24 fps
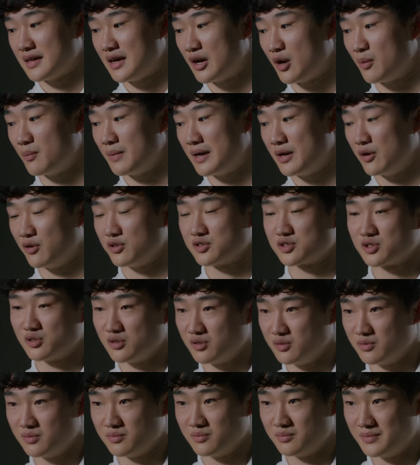help my
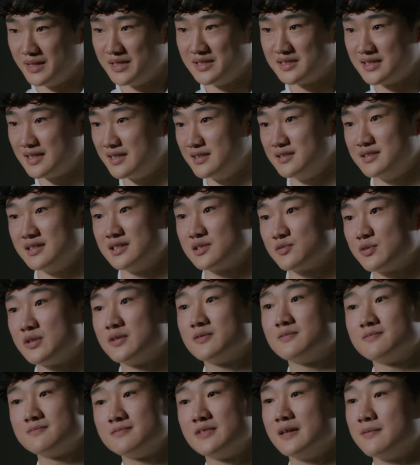also mentality as well.
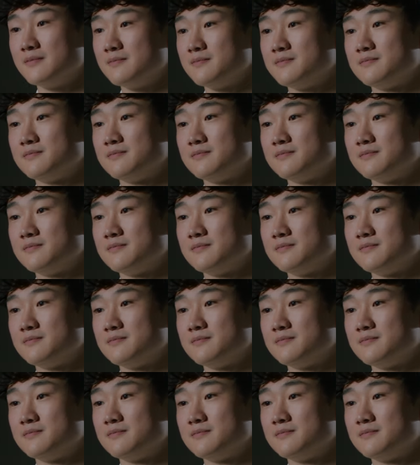Yeah